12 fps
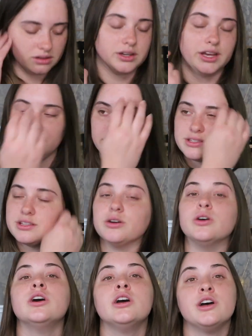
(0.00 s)
Okay,
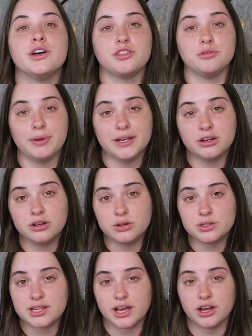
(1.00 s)
so the Baker
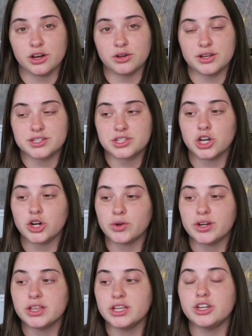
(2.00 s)
Hotel is
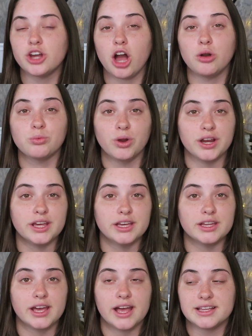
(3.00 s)
currently not running,
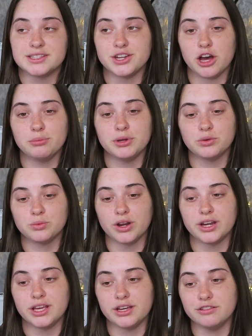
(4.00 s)
and it has not been
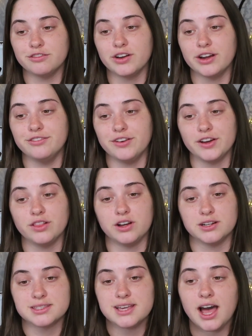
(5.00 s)
running for a very
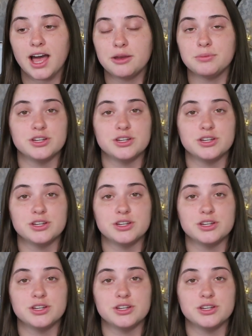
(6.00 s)
long time.